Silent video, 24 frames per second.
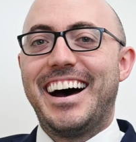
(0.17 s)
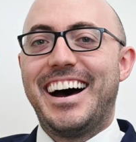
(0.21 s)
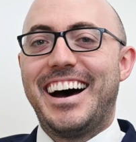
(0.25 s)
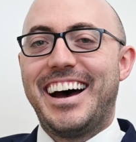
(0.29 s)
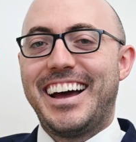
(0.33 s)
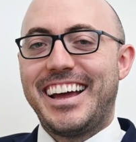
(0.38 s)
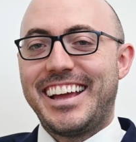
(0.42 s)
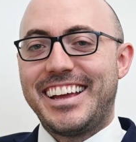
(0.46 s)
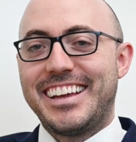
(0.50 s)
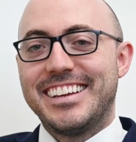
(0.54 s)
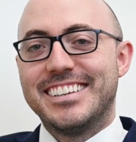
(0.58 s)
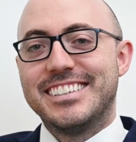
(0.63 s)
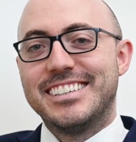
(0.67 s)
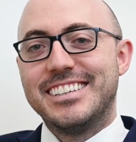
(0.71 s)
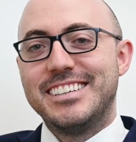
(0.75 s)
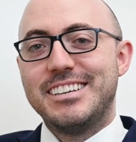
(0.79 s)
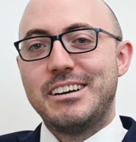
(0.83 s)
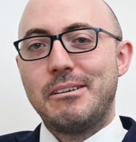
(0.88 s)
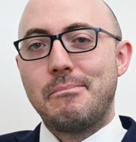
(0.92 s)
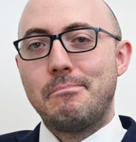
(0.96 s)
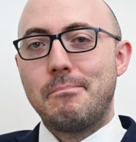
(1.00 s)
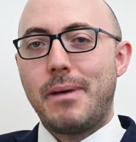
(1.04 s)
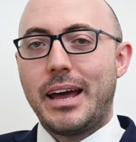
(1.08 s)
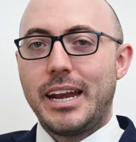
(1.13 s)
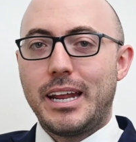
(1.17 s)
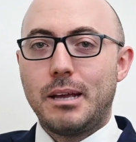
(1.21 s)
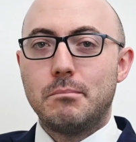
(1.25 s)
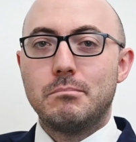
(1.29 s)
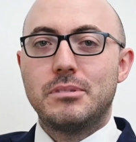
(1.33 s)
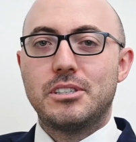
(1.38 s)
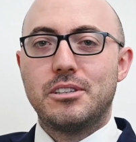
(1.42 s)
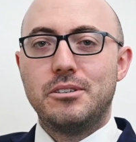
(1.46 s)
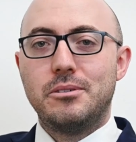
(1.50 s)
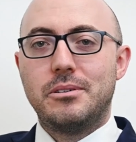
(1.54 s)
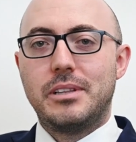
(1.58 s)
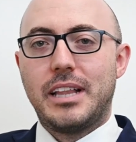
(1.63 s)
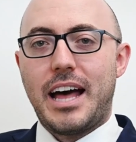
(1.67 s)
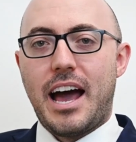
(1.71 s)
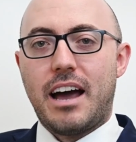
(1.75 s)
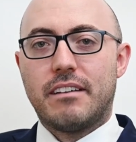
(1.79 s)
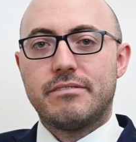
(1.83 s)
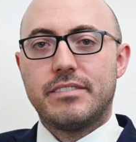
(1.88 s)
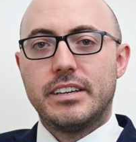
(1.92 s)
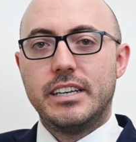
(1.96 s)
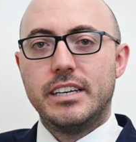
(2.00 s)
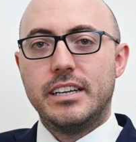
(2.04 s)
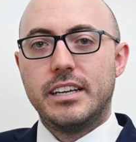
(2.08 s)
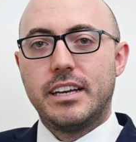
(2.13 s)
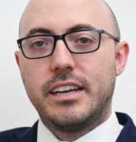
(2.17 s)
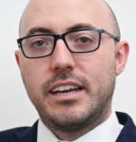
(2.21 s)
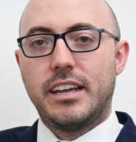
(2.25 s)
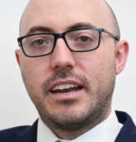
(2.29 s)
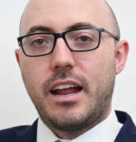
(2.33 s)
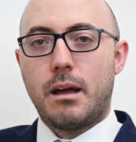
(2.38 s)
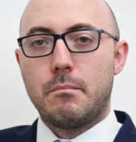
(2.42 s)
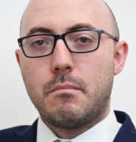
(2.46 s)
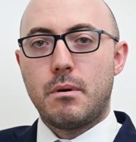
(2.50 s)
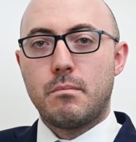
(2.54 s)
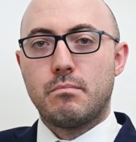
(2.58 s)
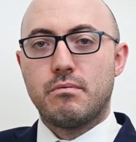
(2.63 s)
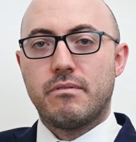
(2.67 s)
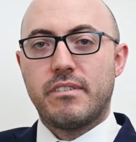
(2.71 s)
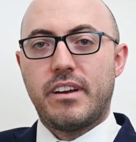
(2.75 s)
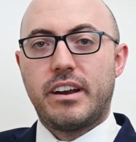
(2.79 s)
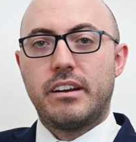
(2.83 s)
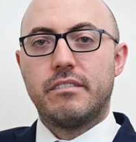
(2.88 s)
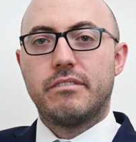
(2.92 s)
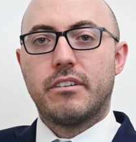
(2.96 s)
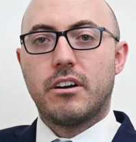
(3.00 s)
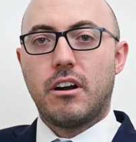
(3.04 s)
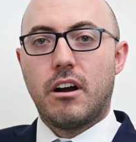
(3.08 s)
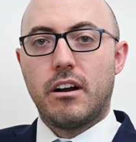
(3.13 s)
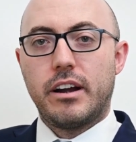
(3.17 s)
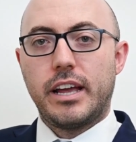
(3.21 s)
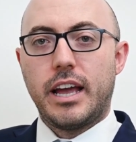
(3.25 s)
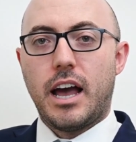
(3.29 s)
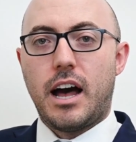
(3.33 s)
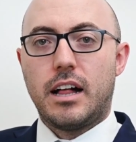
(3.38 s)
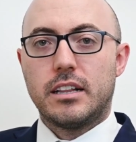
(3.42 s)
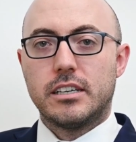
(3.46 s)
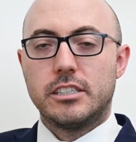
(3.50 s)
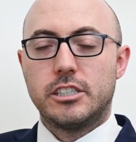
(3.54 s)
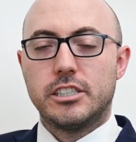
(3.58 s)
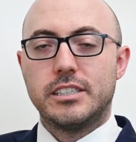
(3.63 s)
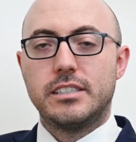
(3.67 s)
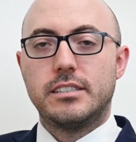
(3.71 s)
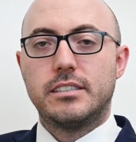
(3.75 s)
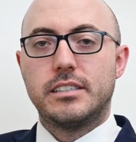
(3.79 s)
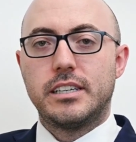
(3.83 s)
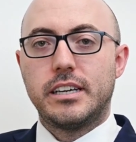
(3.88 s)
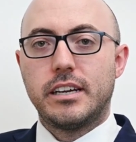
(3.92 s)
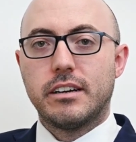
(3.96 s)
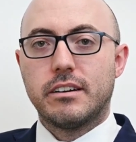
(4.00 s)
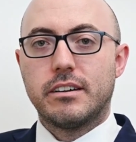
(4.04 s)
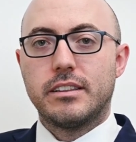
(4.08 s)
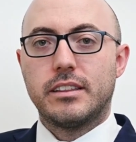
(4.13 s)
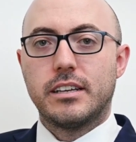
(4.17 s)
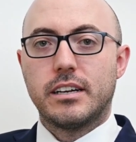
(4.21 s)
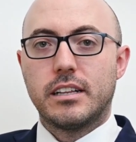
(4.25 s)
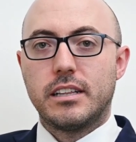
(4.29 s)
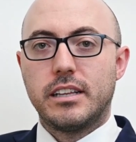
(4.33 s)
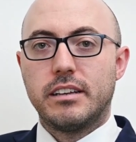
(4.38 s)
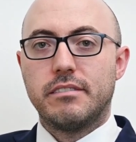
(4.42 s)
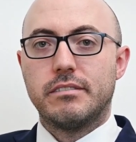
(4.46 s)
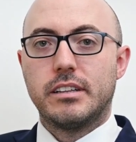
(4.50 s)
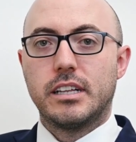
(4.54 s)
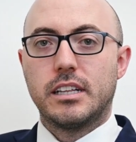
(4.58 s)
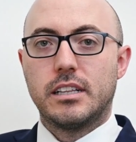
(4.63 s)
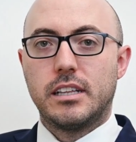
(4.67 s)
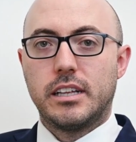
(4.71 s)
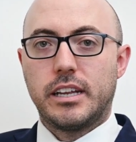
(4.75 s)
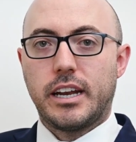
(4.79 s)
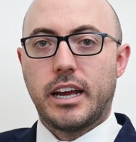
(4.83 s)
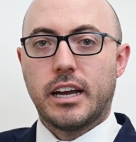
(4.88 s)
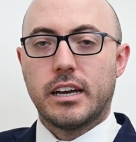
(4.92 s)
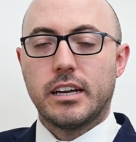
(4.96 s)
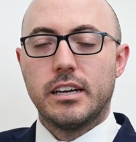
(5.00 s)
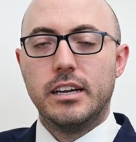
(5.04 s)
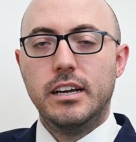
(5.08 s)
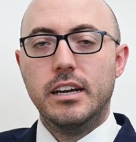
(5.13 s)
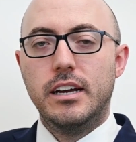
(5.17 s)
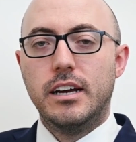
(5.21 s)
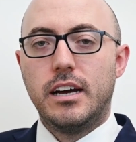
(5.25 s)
Hi, my name is Luke Laffin, and I'm a preventive cardiologist here at the Cleveland Clinic.